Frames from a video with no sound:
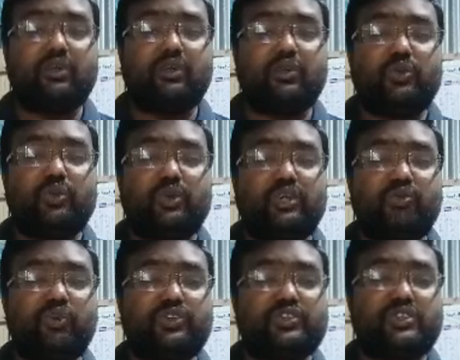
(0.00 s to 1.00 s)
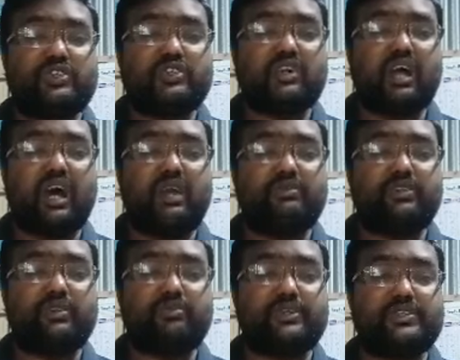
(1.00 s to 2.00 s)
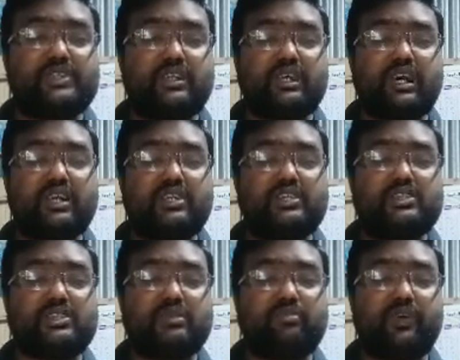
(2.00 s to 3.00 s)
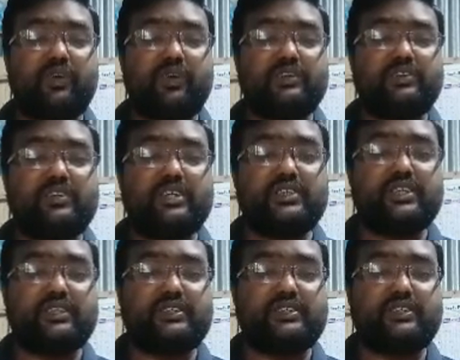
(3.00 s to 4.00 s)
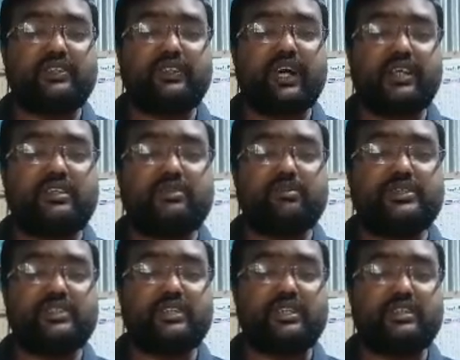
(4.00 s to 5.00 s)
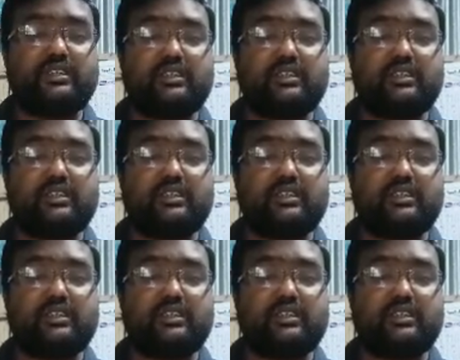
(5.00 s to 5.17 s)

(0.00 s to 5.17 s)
though he was described the physical conditions of various regions that he visited.